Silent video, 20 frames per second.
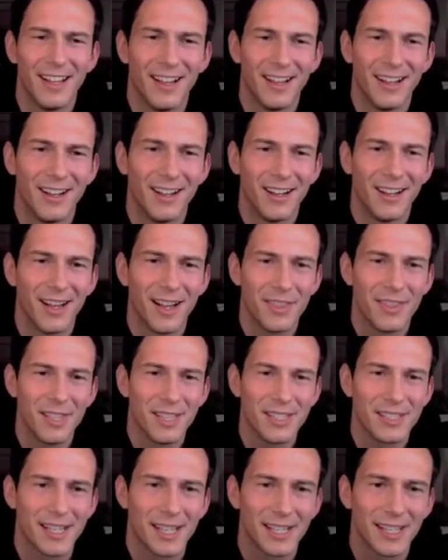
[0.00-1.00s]
I
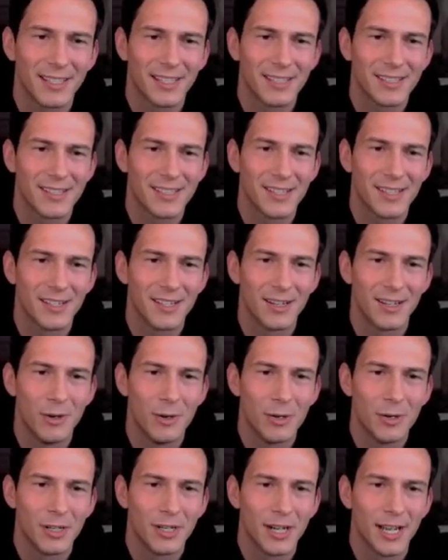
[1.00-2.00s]
think Zekken's
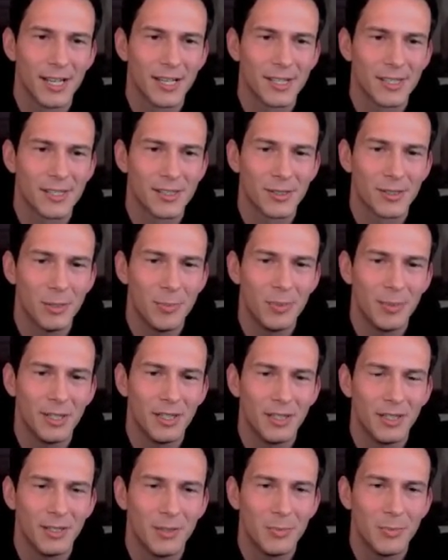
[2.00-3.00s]
ogre has you
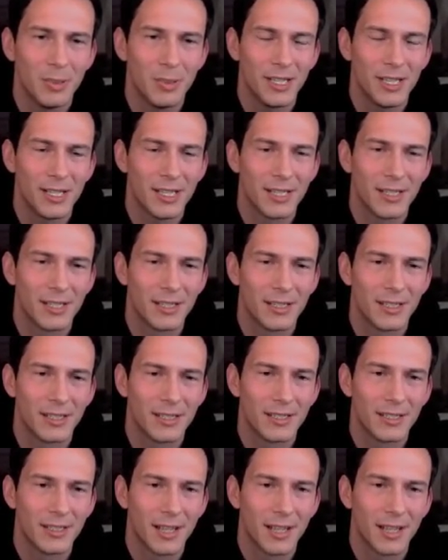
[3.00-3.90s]
put a